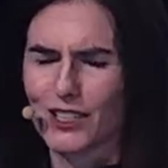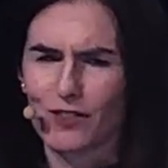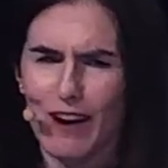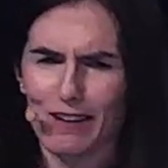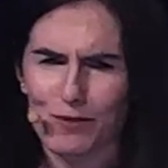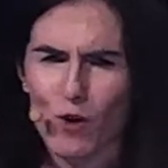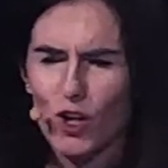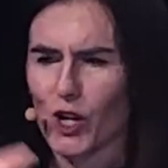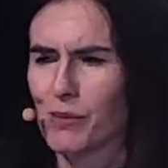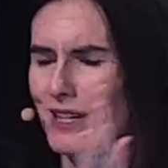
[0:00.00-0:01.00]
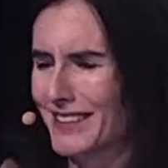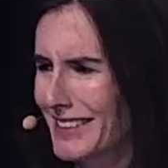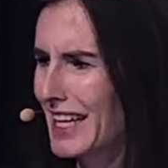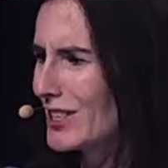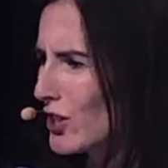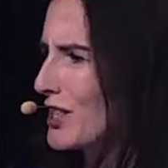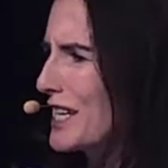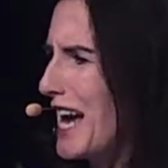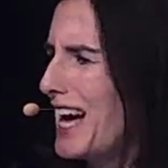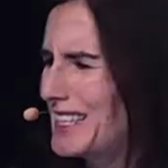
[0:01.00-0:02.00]
to very small companies and then suddenly
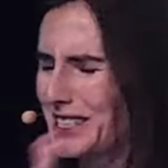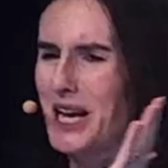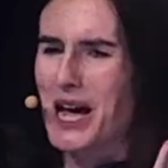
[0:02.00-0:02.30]
land